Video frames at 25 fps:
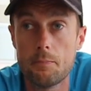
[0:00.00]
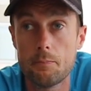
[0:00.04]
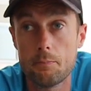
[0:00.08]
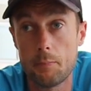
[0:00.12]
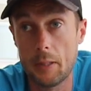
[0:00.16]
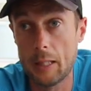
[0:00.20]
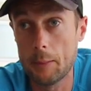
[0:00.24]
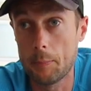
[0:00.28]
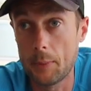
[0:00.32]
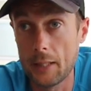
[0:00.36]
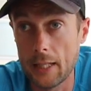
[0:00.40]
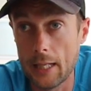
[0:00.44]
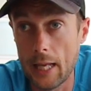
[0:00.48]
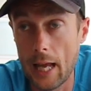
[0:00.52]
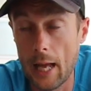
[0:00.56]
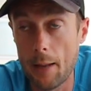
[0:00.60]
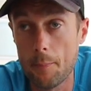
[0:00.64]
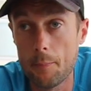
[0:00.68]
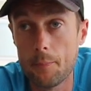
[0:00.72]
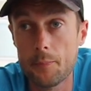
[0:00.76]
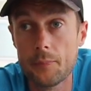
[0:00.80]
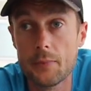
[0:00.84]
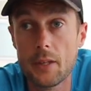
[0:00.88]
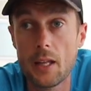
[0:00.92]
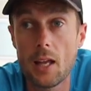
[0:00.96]

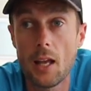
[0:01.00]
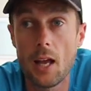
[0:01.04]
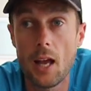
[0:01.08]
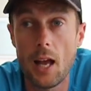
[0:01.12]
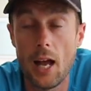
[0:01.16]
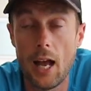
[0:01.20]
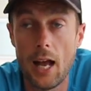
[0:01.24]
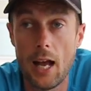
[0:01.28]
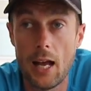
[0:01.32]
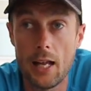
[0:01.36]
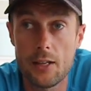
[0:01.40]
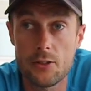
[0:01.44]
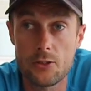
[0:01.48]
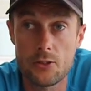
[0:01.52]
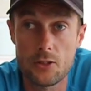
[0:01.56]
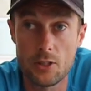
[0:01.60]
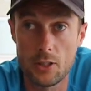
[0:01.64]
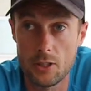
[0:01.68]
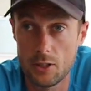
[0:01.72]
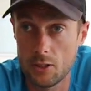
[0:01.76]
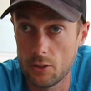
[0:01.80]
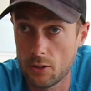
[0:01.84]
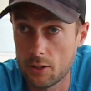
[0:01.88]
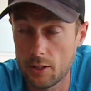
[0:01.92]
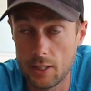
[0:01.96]
BPM, and
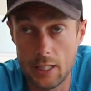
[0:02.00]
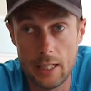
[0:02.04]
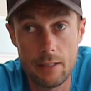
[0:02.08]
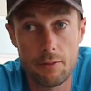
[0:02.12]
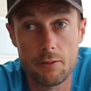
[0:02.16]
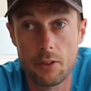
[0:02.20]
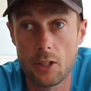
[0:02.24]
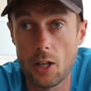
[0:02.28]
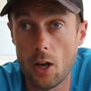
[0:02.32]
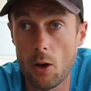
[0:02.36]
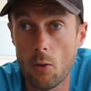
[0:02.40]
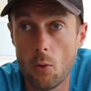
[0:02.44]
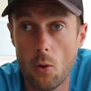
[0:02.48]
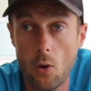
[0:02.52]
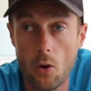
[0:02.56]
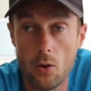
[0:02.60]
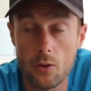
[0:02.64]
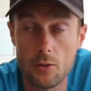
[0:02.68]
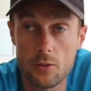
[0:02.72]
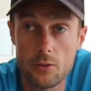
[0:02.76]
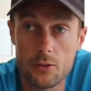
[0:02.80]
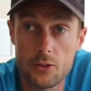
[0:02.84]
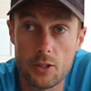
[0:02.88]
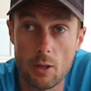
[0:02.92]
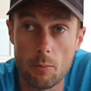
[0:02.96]
you can even go
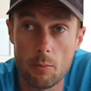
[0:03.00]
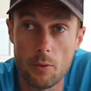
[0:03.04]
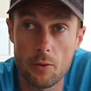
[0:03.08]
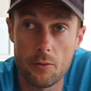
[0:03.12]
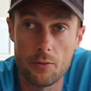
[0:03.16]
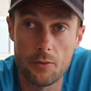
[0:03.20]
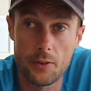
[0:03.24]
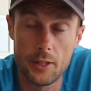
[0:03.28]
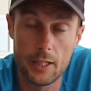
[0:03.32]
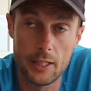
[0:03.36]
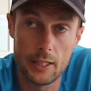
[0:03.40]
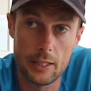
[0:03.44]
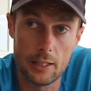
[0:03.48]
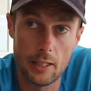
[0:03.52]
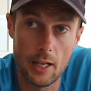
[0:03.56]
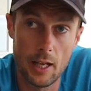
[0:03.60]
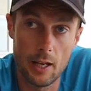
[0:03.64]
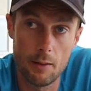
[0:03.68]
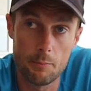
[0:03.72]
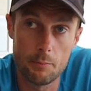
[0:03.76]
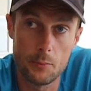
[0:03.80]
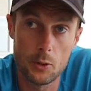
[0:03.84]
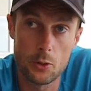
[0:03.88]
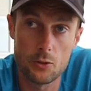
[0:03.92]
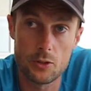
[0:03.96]
on some of the
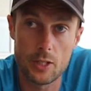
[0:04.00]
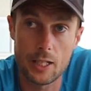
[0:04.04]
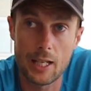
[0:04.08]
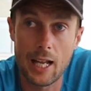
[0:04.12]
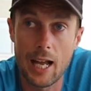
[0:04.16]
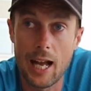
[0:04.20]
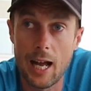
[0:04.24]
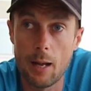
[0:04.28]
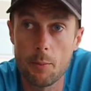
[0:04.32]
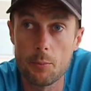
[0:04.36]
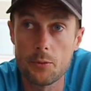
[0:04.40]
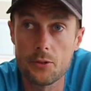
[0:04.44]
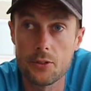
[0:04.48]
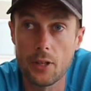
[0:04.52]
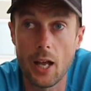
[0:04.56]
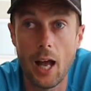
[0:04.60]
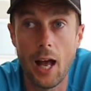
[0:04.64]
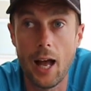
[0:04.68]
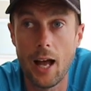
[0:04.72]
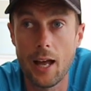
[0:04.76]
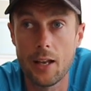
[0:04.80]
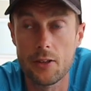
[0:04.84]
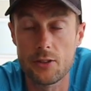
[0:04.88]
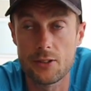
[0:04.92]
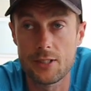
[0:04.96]
music apps
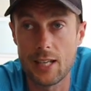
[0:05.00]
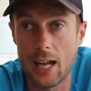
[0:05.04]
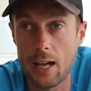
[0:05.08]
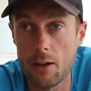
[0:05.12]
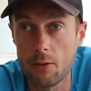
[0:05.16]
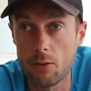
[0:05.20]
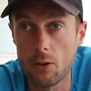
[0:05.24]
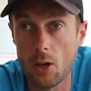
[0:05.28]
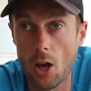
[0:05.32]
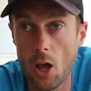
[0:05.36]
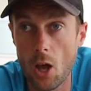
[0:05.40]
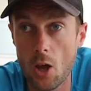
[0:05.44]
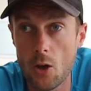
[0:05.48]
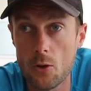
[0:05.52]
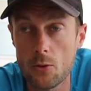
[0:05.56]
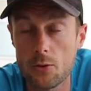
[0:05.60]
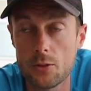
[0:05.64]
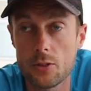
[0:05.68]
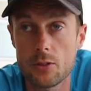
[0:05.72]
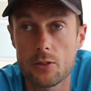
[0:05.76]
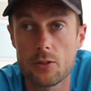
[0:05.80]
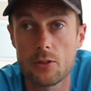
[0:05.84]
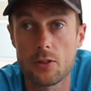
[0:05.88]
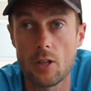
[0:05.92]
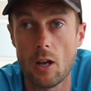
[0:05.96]
and download
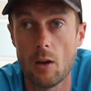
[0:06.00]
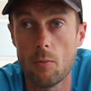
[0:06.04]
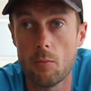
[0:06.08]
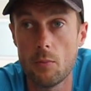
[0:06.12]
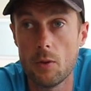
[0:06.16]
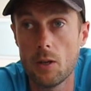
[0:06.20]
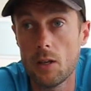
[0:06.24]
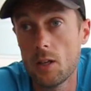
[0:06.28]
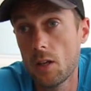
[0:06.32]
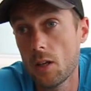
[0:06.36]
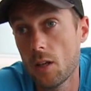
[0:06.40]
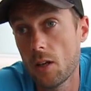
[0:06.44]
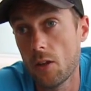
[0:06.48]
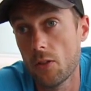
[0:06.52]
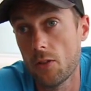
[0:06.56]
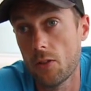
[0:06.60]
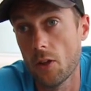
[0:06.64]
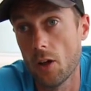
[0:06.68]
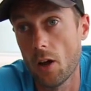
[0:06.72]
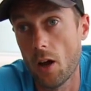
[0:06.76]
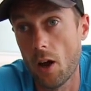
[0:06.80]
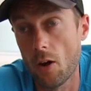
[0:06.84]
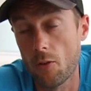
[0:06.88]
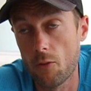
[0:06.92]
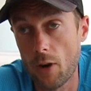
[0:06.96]
some
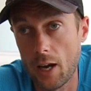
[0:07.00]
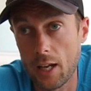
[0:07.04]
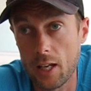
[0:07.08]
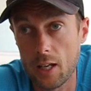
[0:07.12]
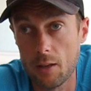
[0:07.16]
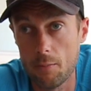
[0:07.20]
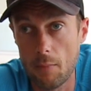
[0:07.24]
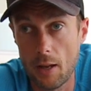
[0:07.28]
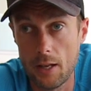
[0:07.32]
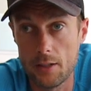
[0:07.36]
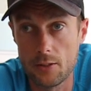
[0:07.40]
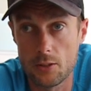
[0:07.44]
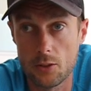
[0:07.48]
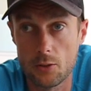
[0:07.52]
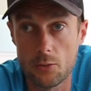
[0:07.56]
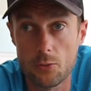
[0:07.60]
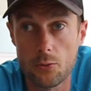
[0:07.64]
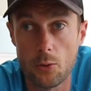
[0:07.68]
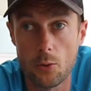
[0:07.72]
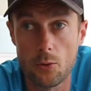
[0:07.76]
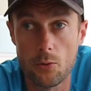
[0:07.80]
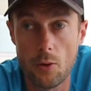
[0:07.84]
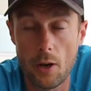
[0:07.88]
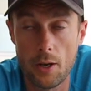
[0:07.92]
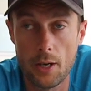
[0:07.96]
that are recommended
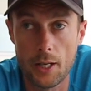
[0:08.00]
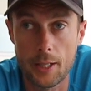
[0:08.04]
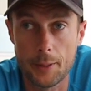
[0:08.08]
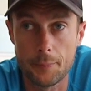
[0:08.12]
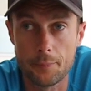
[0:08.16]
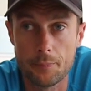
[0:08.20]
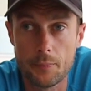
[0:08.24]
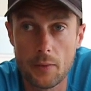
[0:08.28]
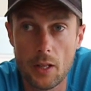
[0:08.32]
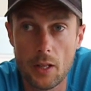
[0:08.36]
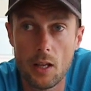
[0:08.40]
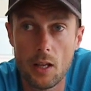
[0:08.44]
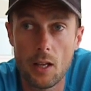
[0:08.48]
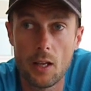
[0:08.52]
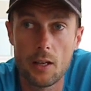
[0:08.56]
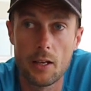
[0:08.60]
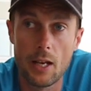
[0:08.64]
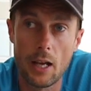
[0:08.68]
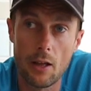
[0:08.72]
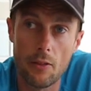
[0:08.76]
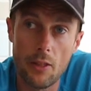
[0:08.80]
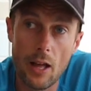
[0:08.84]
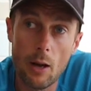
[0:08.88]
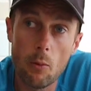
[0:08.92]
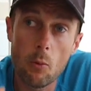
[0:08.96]
for running.
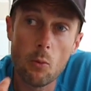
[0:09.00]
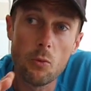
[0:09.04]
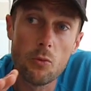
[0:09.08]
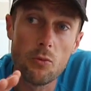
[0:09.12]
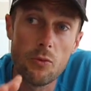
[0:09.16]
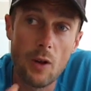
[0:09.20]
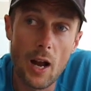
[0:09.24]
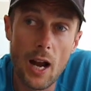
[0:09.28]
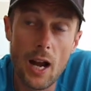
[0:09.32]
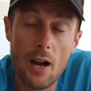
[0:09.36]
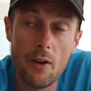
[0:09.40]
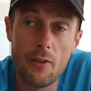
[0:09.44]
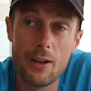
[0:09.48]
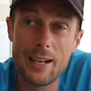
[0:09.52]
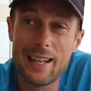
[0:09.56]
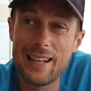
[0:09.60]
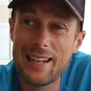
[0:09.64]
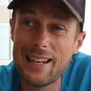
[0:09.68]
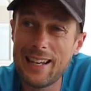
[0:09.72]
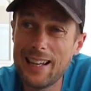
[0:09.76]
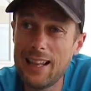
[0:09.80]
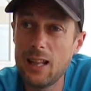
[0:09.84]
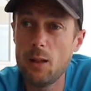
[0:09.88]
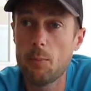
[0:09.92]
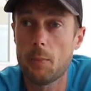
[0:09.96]
Now that will vary a
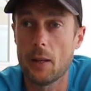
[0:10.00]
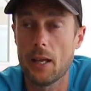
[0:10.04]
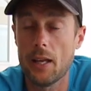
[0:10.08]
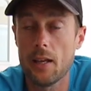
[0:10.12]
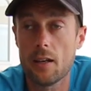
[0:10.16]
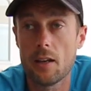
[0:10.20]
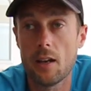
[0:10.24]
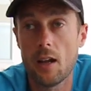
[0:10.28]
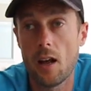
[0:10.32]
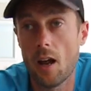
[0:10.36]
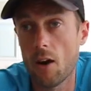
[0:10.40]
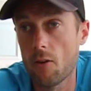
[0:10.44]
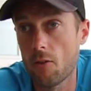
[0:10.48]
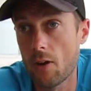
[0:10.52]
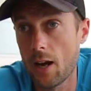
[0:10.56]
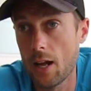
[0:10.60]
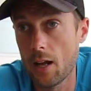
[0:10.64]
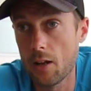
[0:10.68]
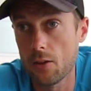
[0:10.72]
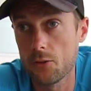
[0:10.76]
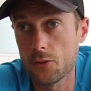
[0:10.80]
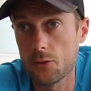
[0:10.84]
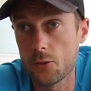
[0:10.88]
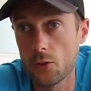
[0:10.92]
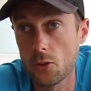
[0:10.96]
little bit
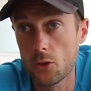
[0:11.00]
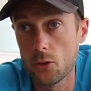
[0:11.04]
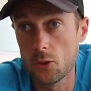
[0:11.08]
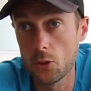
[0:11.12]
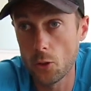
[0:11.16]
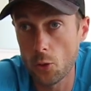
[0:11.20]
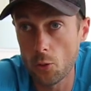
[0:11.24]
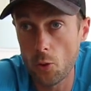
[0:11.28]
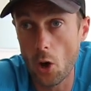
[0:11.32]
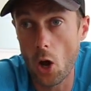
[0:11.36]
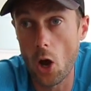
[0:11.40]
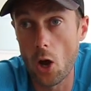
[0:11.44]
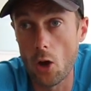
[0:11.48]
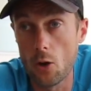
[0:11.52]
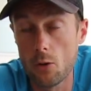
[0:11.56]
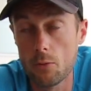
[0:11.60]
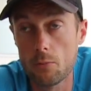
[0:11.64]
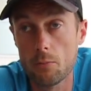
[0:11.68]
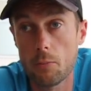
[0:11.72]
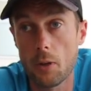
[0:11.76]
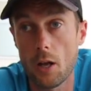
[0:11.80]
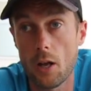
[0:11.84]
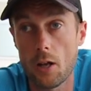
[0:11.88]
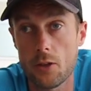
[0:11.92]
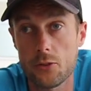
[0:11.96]
around your own
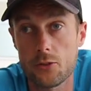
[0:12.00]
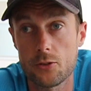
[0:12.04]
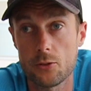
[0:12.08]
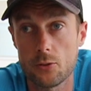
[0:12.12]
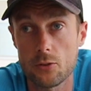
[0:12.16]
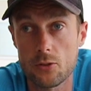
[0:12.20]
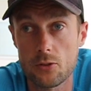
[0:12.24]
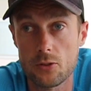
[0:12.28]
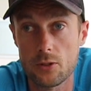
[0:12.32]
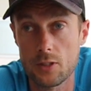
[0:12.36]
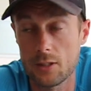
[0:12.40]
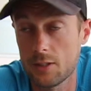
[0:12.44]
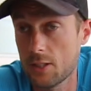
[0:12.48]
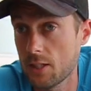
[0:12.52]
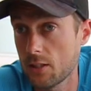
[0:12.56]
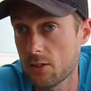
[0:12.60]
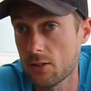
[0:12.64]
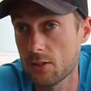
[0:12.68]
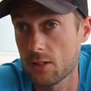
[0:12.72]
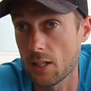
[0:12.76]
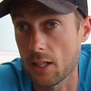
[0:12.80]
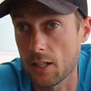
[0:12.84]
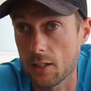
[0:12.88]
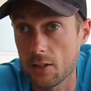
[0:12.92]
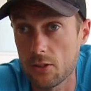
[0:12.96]
personal
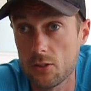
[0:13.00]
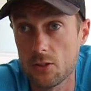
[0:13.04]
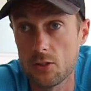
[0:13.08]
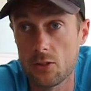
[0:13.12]
statistics.